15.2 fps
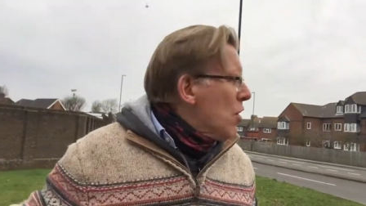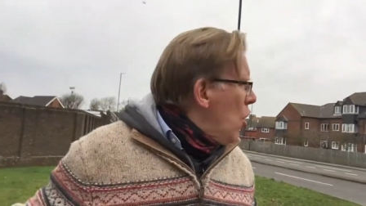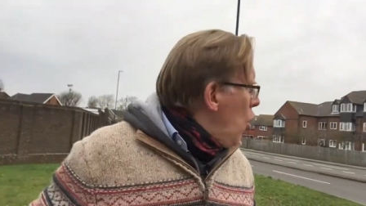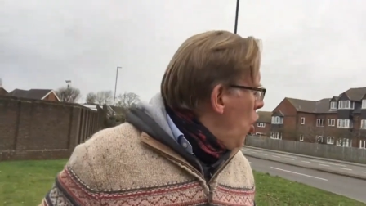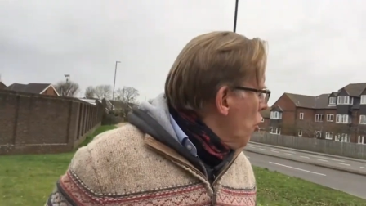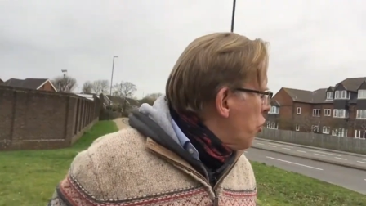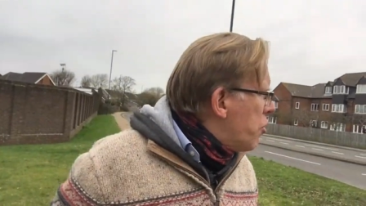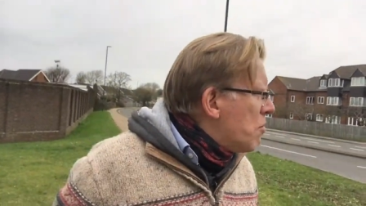
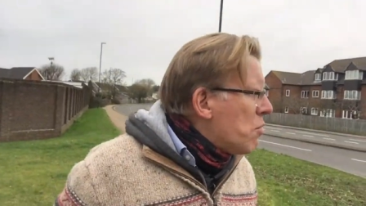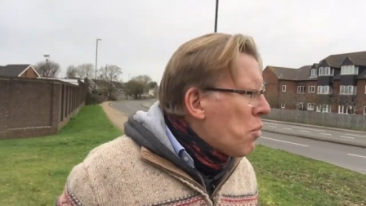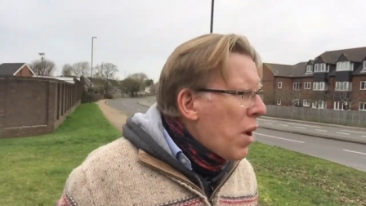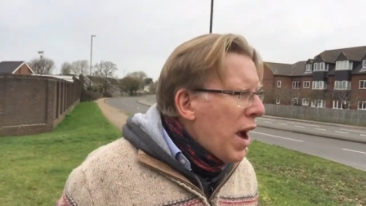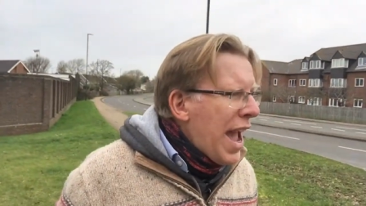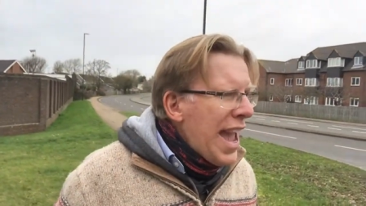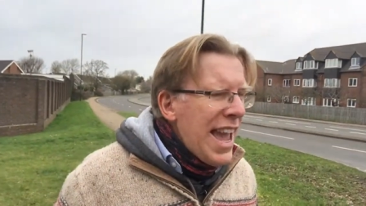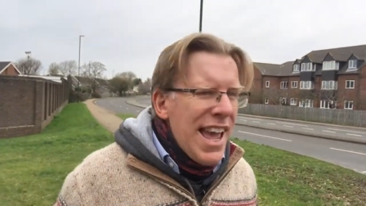Hotham
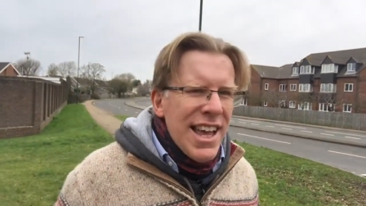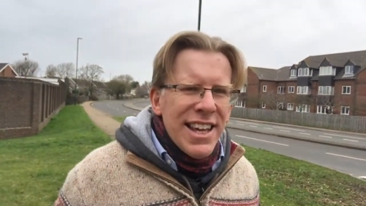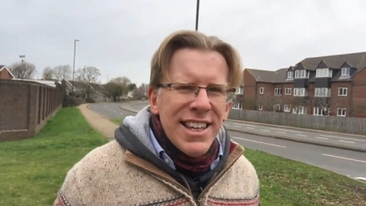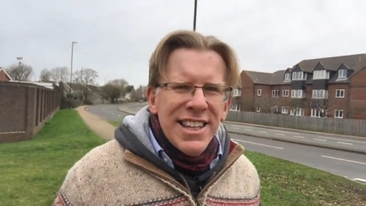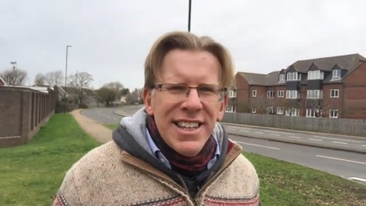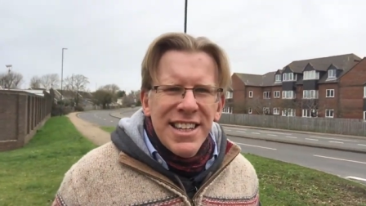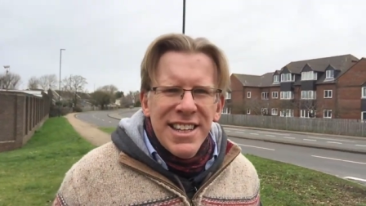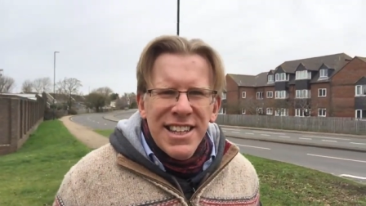Way
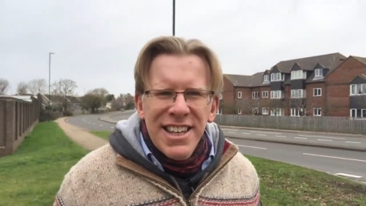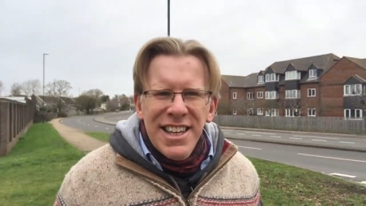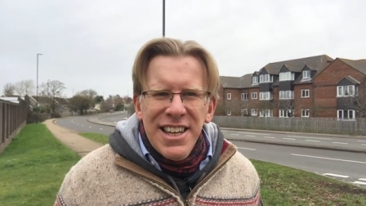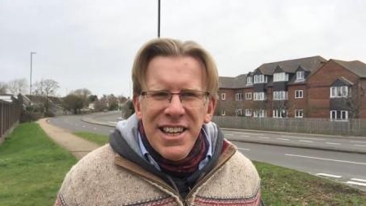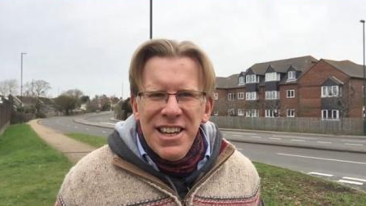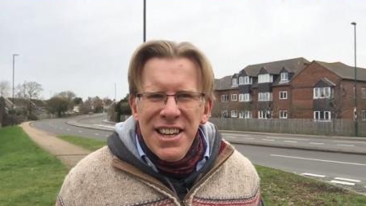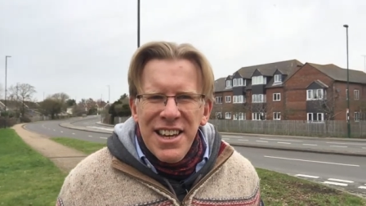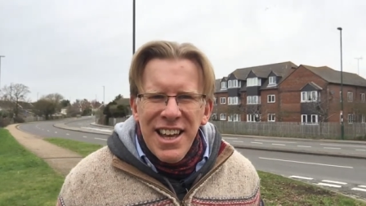
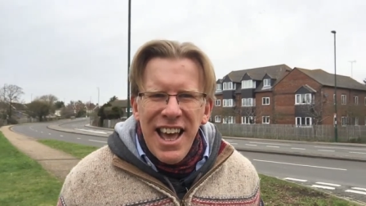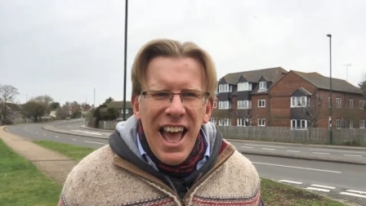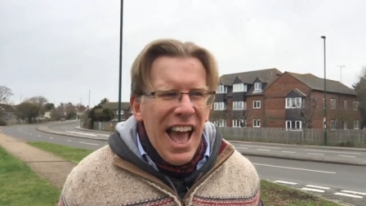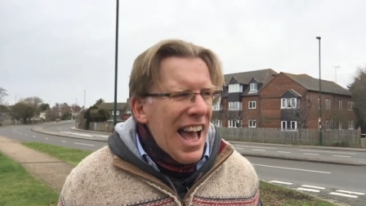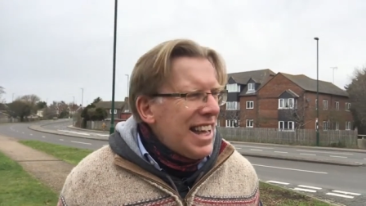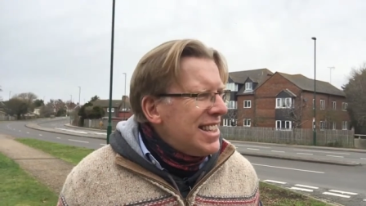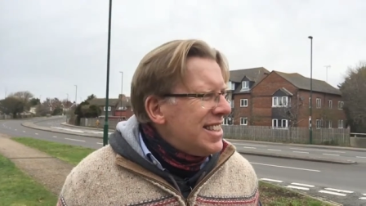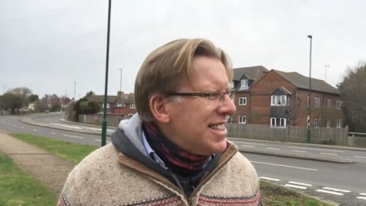
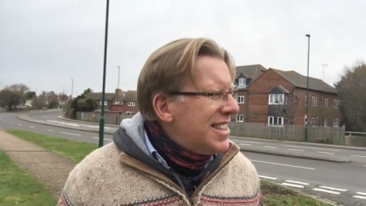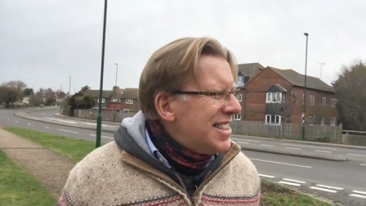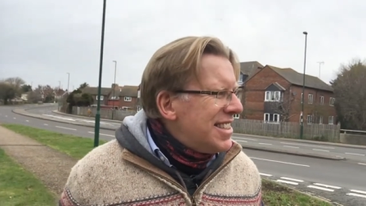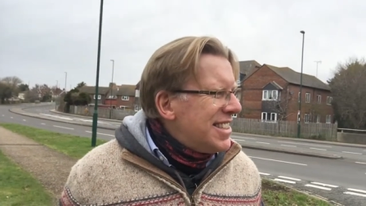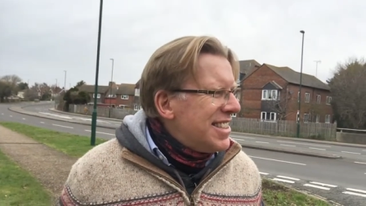and